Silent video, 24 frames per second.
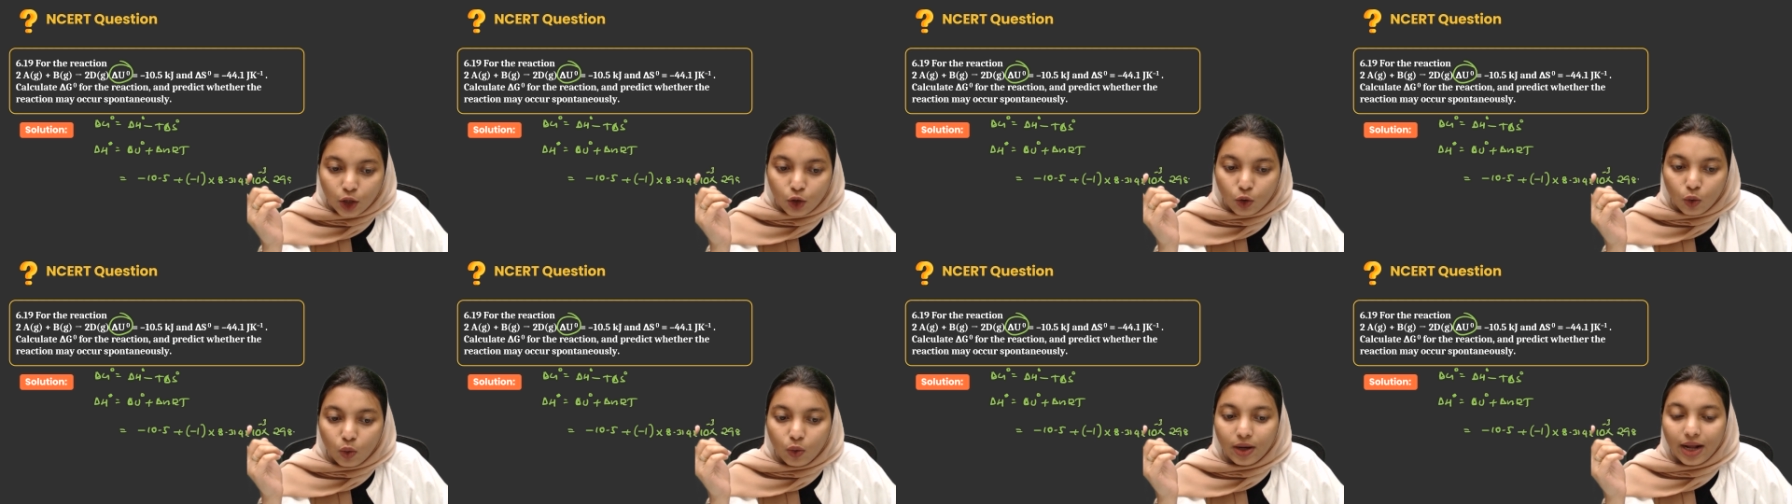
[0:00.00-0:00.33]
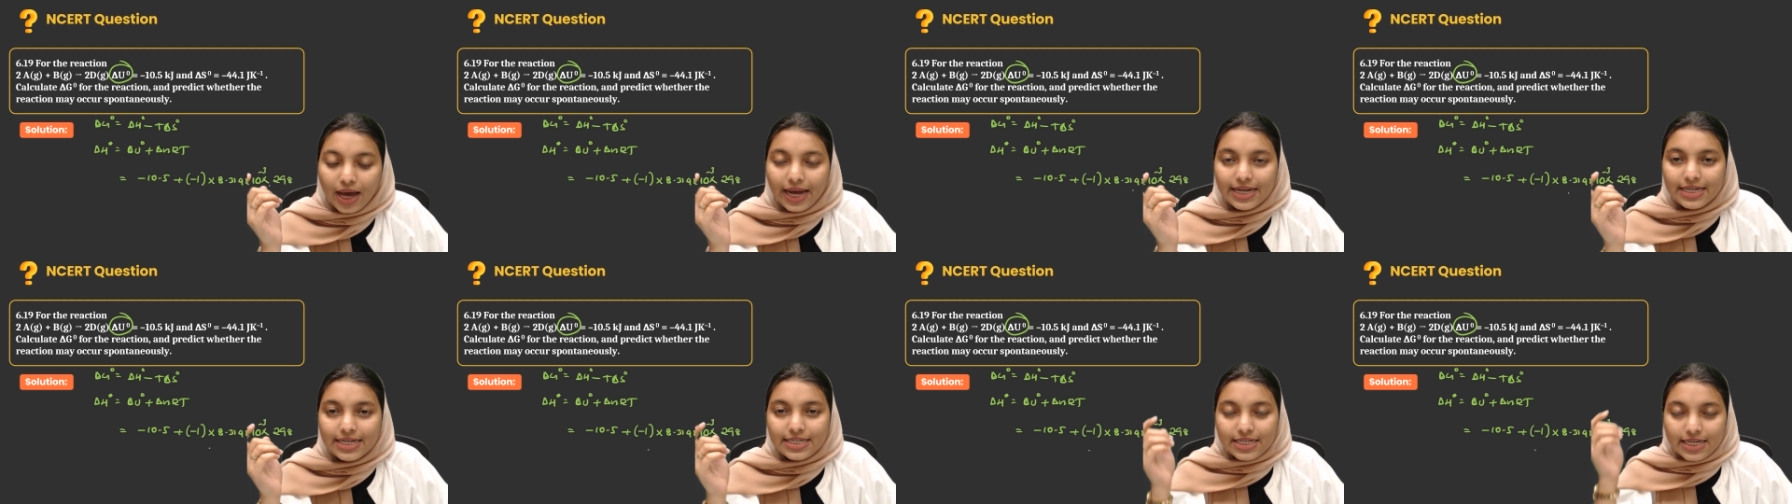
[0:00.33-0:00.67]

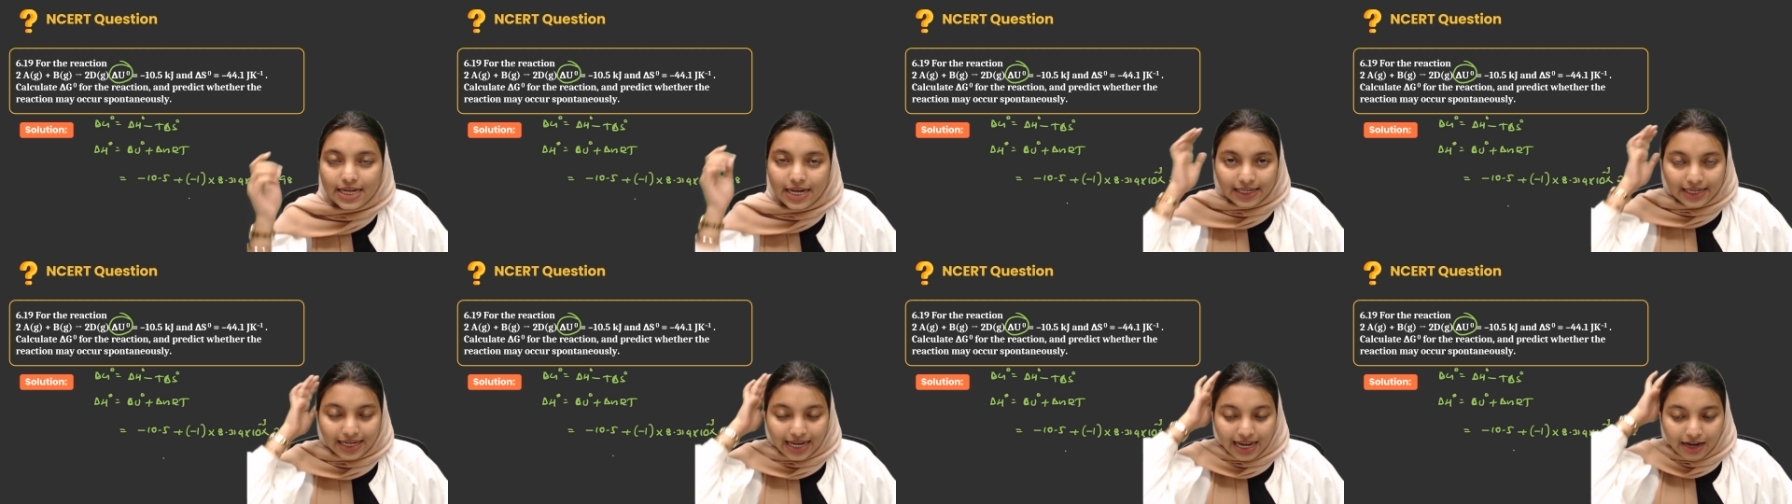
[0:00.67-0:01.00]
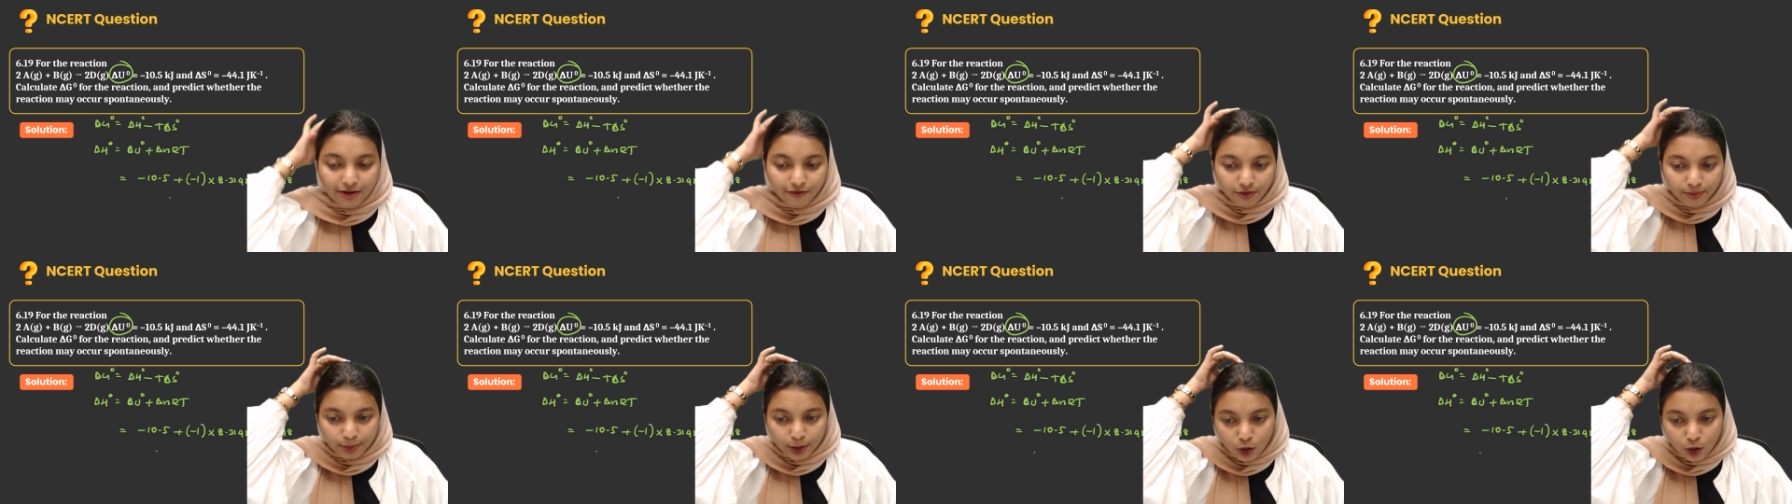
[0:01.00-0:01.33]
298
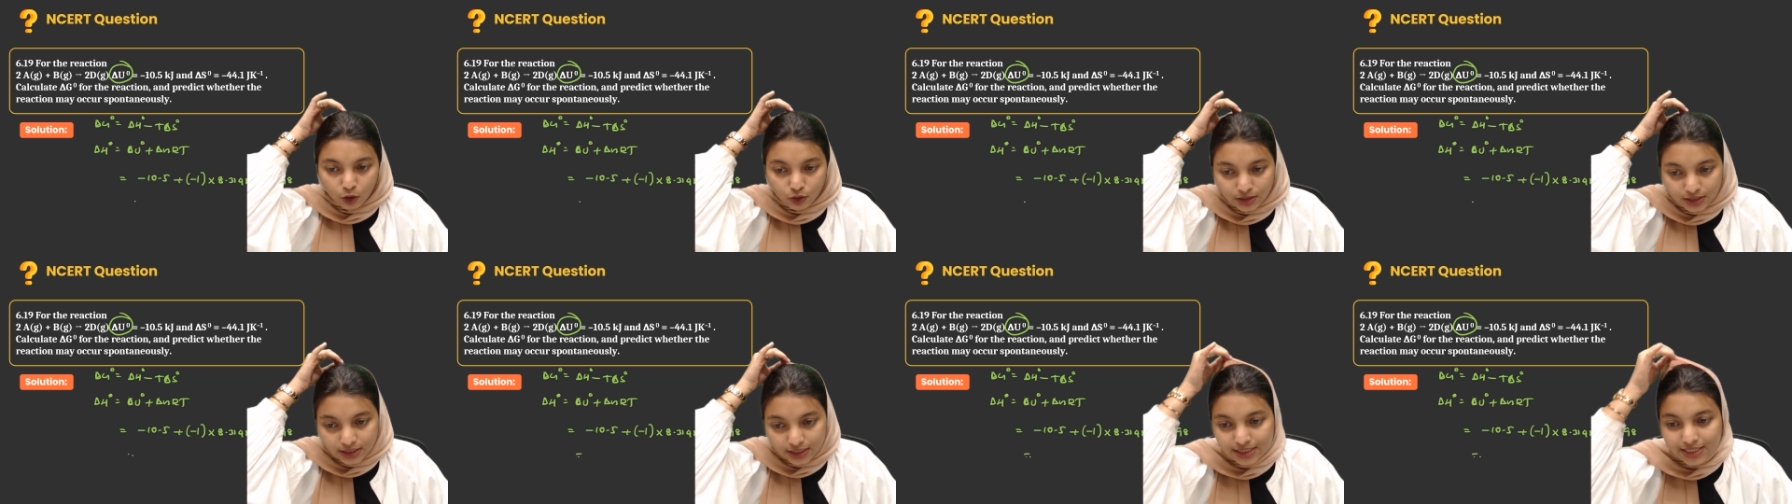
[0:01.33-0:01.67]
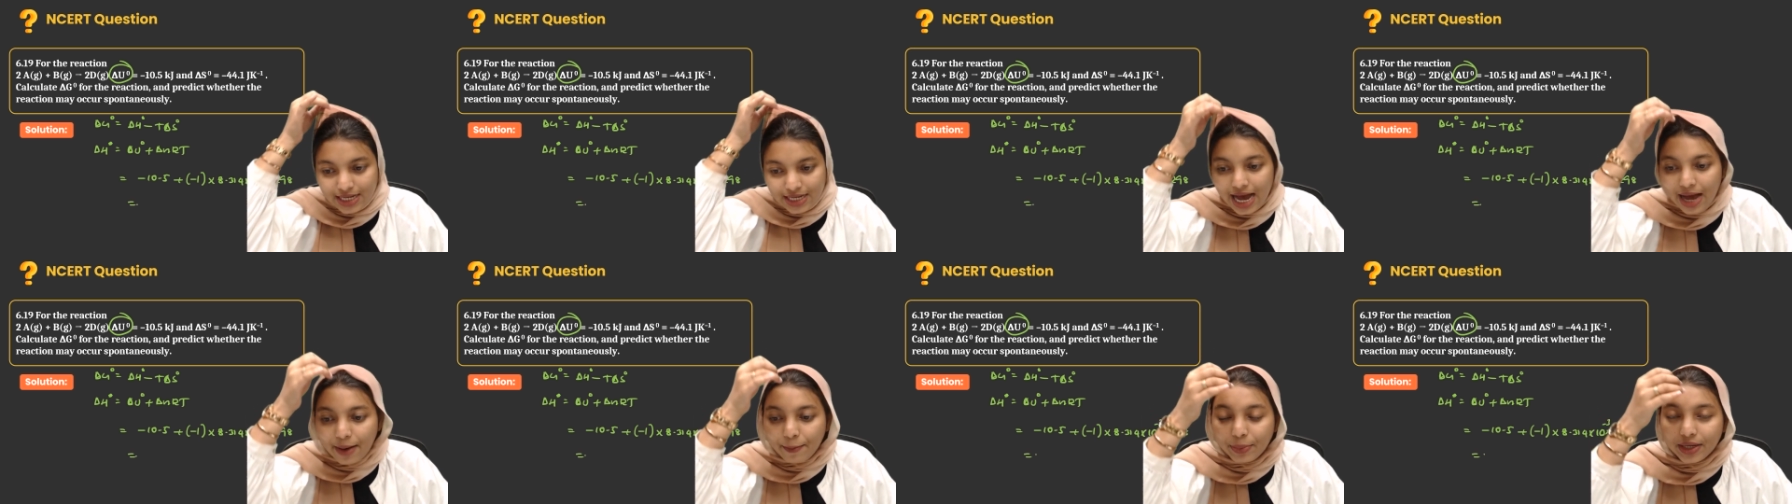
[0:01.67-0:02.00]
Kelvin, because it
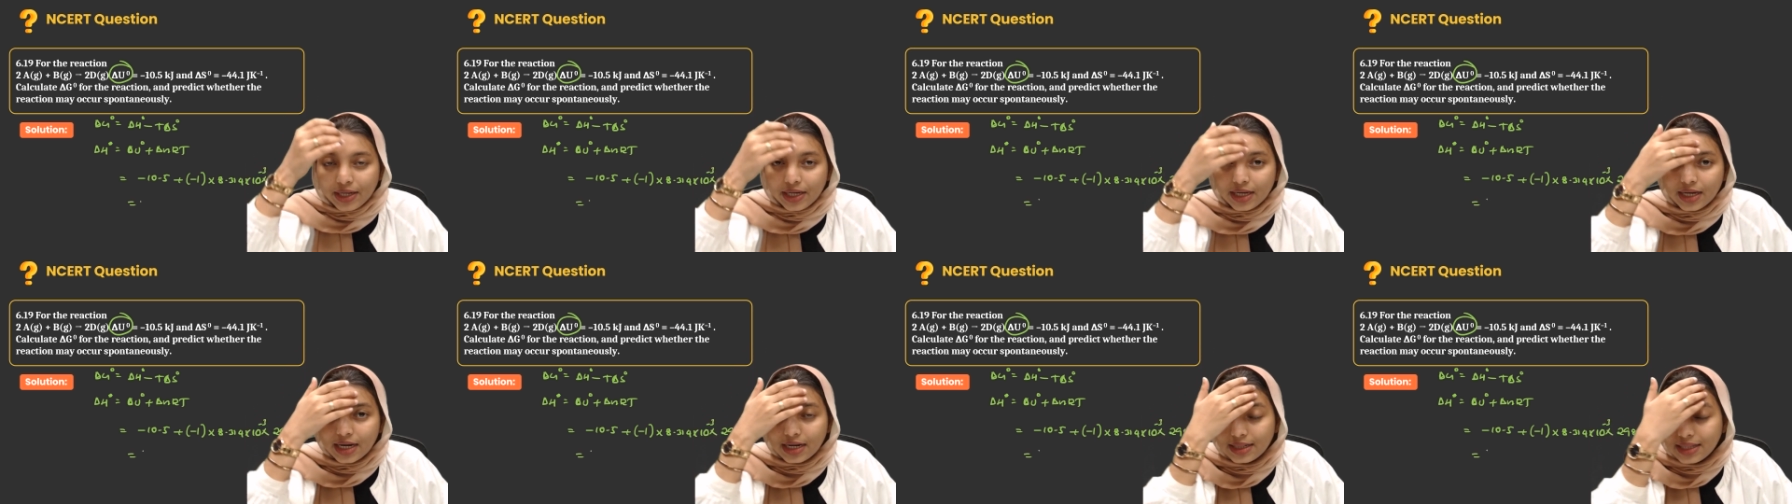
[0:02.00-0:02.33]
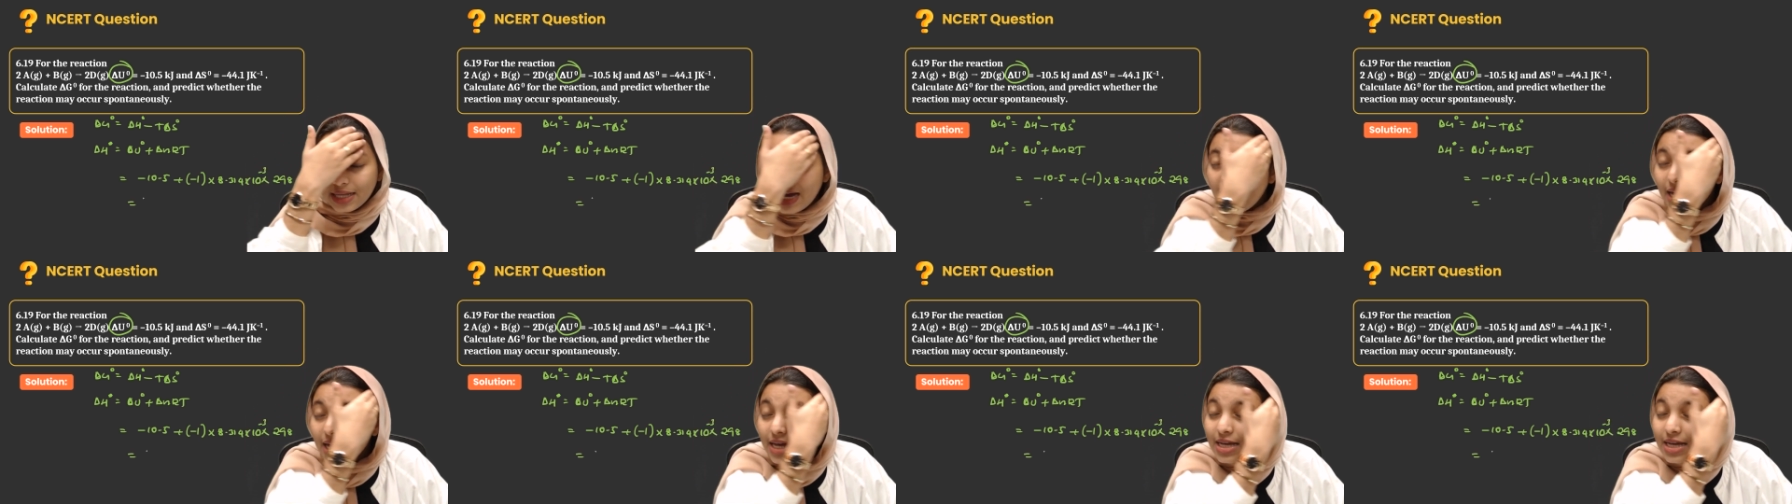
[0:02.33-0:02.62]
is happening at the